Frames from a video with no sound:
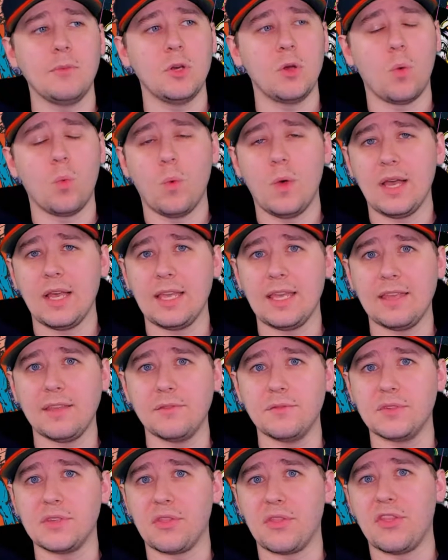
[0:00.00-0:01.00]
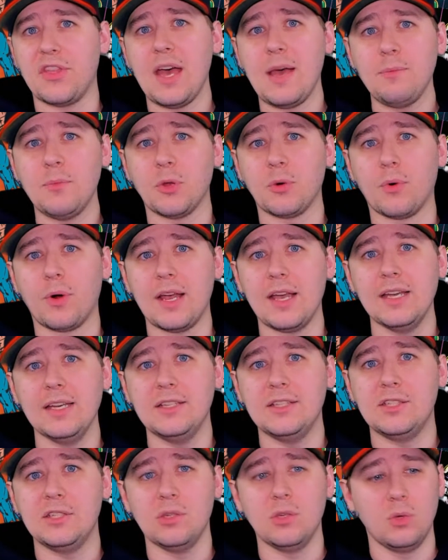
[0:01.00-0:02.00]
what gives them the
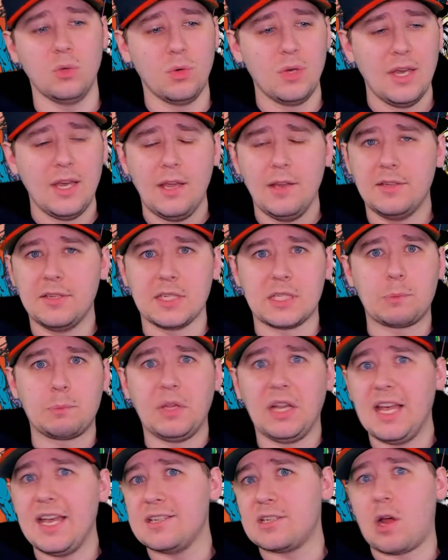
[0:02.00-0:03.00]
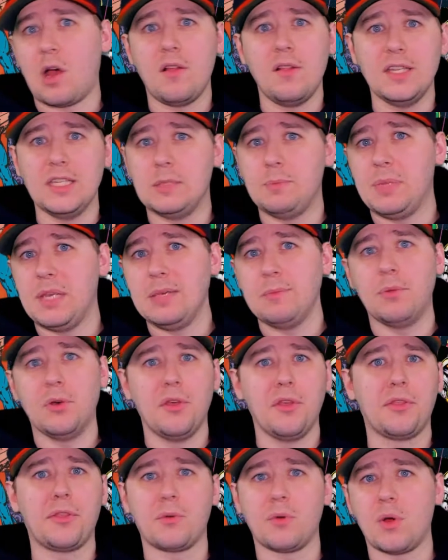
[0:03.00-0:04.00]
right to displace all these
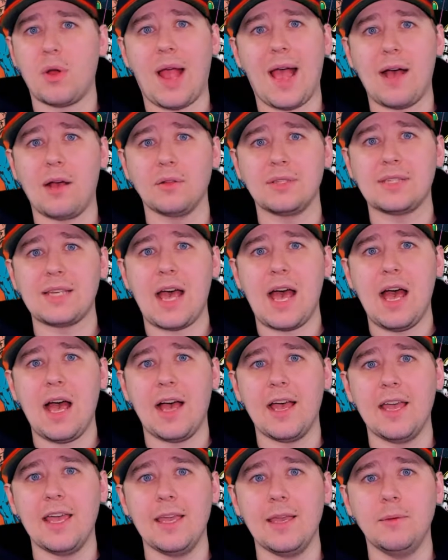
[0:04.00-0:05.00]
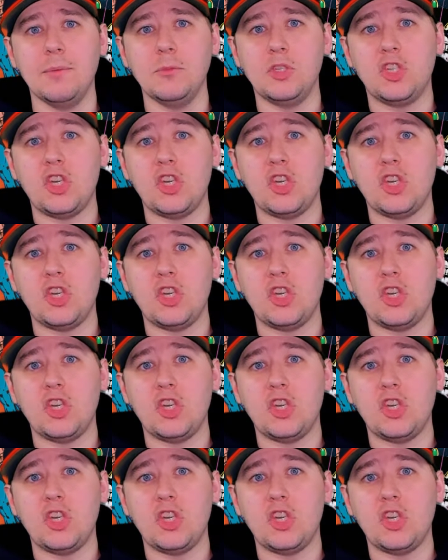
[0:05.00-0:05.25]
people throughout time,